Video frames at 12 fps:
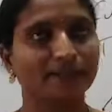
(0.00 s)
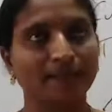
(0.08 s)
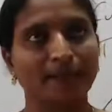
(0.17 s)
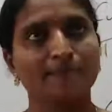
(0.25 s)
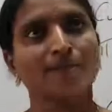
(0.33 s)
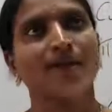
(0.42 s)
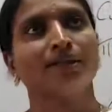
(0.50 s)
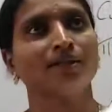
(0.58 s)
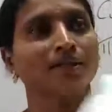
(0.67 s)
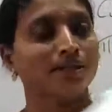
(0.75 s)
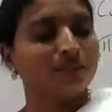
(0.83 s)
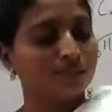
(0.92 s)
the numbers.
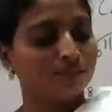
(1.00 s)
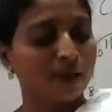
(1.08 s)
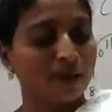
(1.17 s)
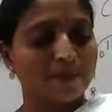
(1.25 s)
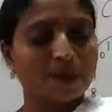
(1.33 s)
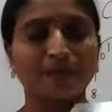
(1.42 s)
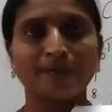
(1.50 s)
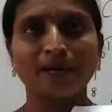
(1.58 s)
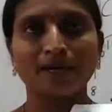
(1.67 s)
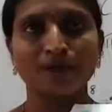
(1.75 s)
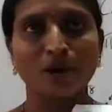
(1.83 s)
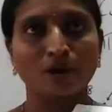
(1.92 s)
This paper
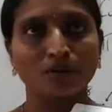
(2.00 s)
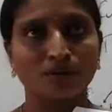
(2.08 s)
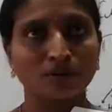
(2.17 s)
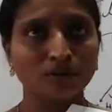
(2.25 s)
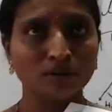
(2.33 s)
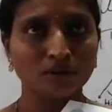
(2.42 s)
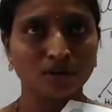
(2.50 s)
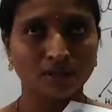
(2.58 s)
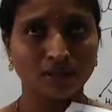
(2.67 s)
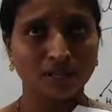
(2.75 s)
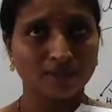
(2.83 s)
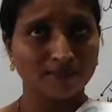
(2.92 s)
plate you have to
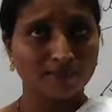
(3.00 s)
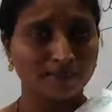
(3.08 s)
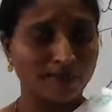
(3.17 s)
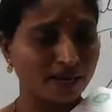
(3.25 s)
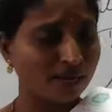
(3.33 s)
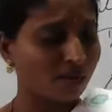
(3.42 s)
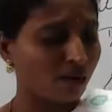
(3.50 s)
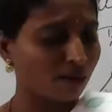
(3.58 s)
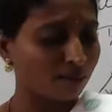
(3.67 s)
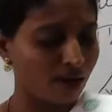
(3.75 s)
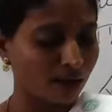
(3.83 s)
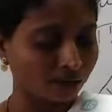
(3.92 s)
pen
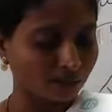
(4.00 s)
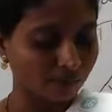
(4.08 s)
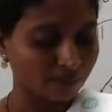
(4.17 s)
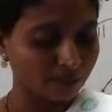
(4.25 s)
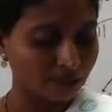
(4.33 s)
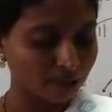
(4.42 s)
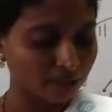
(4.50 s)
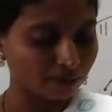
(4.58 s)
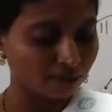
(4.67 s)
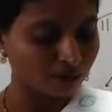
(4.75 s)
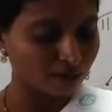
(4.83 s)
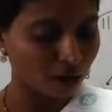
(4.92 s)
or marker pen.
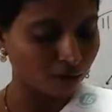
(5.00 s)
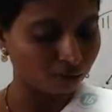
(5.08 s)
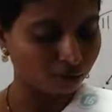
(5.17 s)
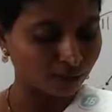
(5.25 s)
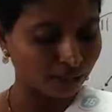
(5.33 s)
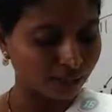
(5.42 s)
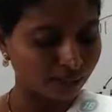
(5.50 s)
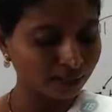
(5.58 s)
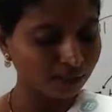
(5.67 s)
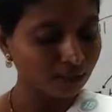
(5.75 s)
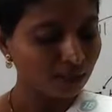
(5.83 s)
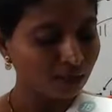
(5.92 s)
Anyone you have to take and
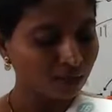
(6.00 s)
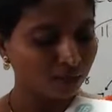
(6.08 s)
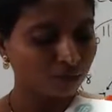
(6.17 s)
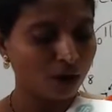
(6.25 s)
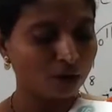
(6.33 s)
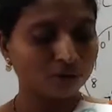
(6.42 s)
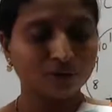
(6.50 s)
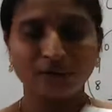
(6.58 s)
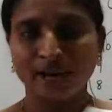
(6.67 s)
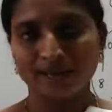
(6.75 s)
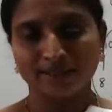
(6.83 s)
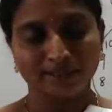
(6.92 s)
you have to
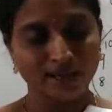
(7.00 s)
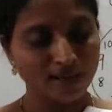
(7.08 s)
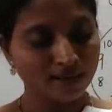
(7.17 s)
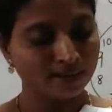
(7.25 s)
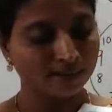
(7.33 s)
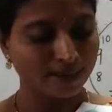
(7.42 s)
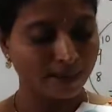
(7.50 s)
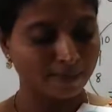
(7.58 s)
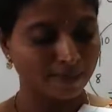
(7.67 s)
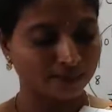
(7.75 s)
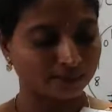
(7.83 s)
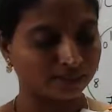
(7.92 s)
write the
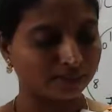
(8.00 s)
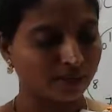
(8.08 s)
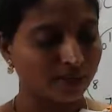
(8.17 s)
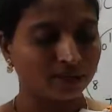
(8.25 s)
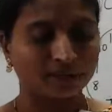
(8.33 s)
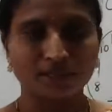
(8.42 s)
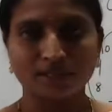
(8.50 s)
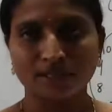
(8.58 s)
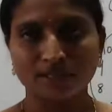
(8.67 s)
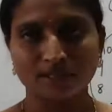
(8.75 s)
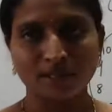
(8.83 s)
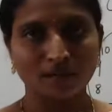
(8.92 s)
numbers. This
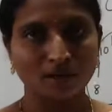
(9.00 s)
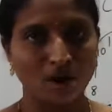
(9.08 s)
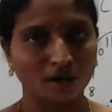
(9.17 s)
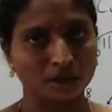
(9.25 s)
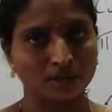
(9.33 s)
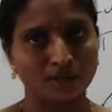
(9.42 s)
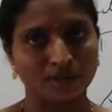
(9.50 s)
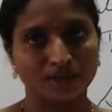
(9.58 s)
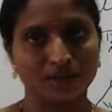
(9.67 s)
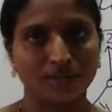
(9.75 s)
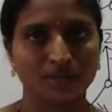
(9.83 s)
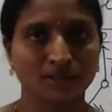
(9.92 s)
is the clock.
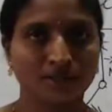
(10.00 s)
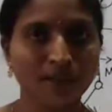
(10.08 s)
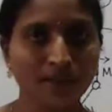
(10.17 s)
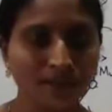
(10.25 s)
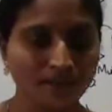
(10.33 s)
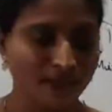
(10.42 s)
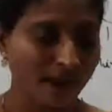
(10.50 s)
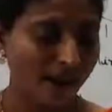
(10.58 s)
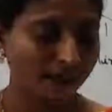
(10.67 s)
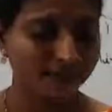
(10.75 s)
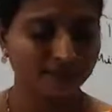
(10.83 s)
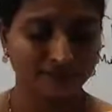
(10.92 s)
This is your
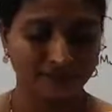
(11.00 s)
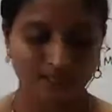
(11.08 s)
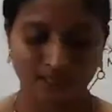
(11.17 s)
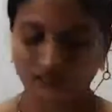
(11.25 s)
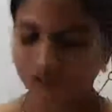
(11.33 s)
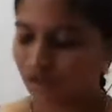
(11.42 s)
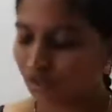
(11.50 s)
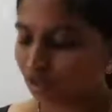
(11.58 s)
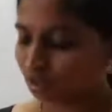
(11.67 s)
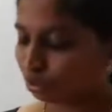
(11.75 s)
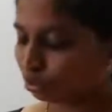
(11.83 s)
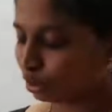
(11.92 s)
activity.
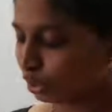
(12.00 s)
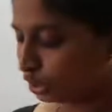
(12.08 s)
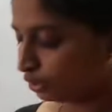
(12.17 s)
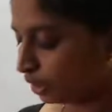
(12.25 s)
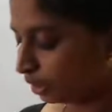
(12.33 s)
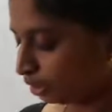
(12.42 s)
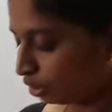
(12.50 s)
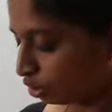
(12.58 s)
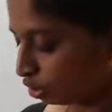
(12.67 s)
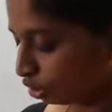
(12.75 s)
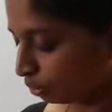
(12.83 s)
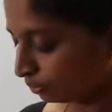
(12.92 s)
Do it your
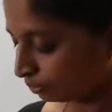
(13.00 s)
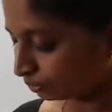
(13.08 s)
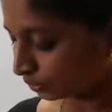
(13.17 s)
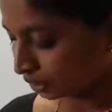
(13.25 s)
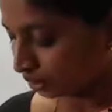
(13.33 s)
home.